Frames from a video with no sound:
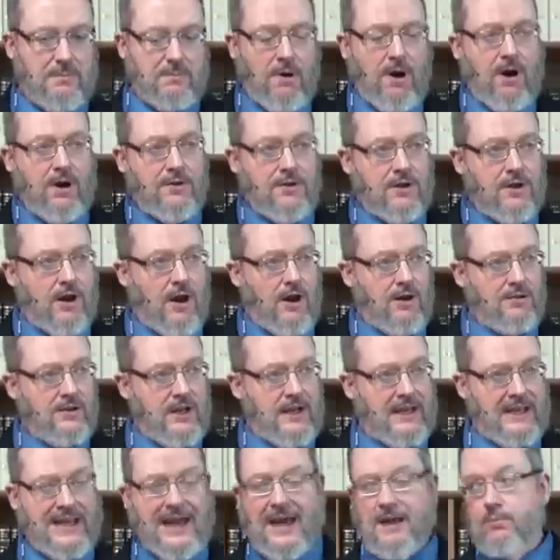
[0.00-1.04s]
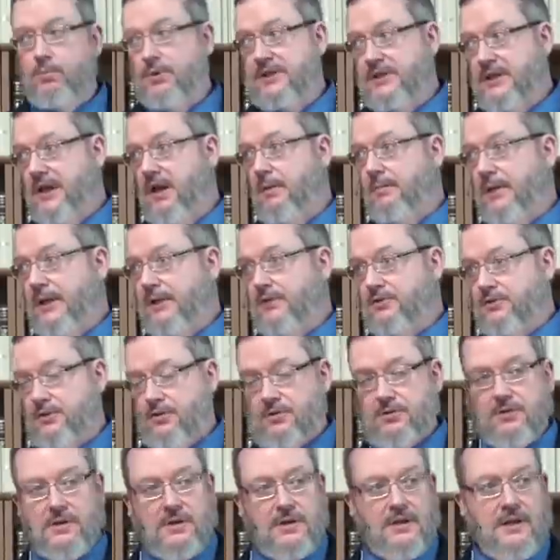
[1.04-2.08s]
part of the garden that God would come
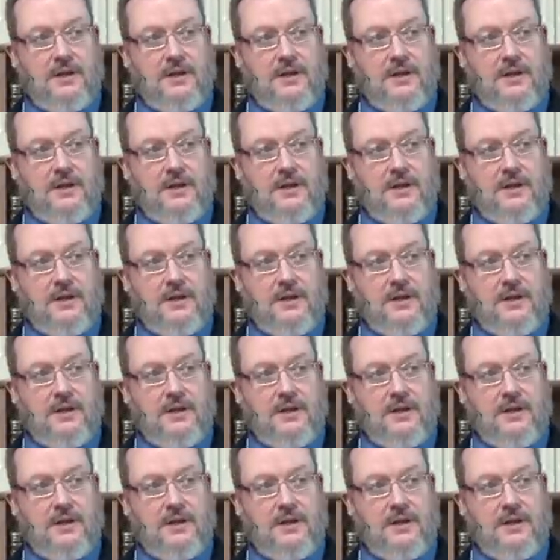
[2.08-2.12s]
into.